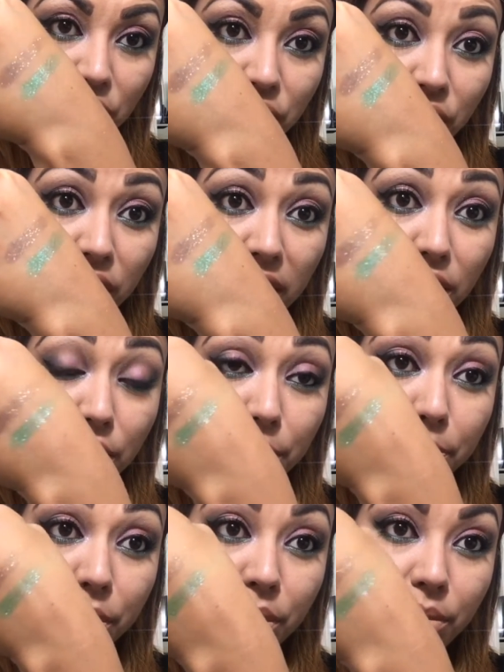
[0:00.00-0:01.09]
So they look
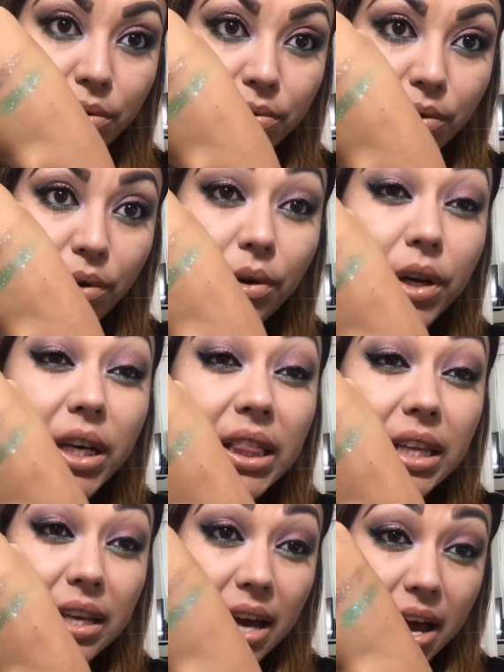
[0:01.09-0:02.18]
beautiful in
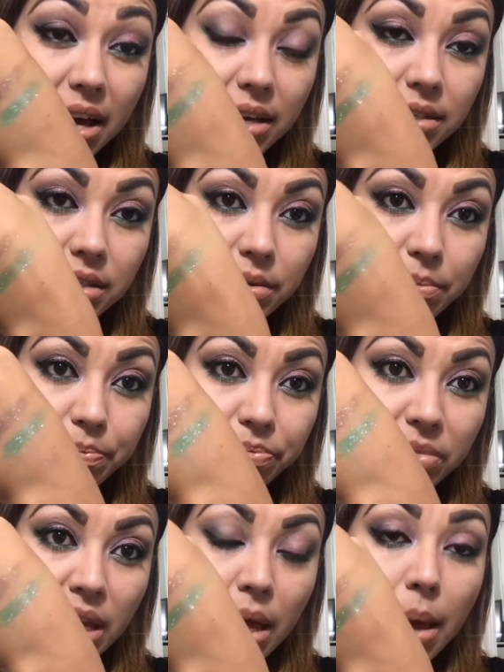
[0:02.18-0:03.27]
the eyes,
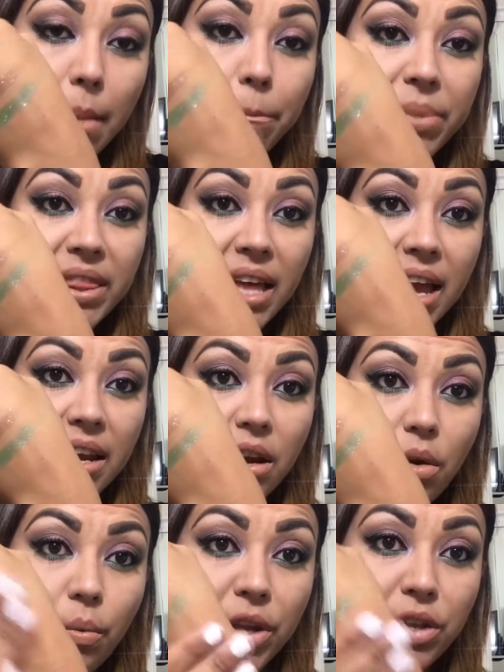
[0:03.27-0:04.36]
but then
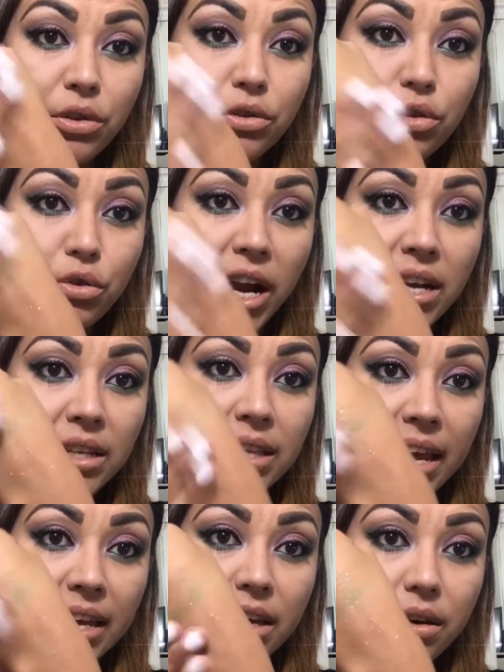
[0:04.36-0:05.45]
when you try to
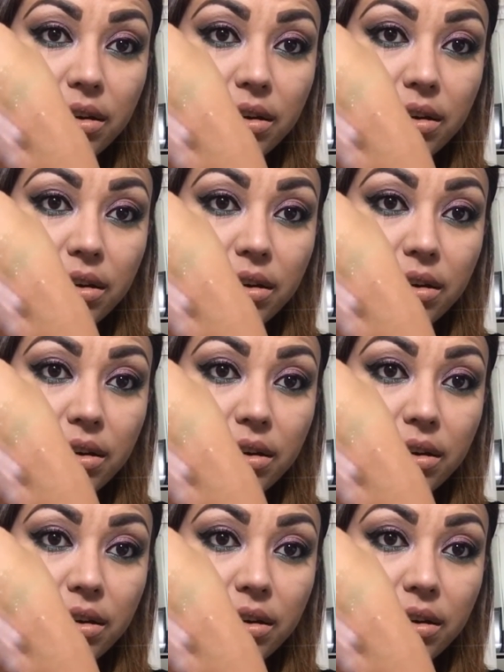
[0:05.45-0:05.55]
like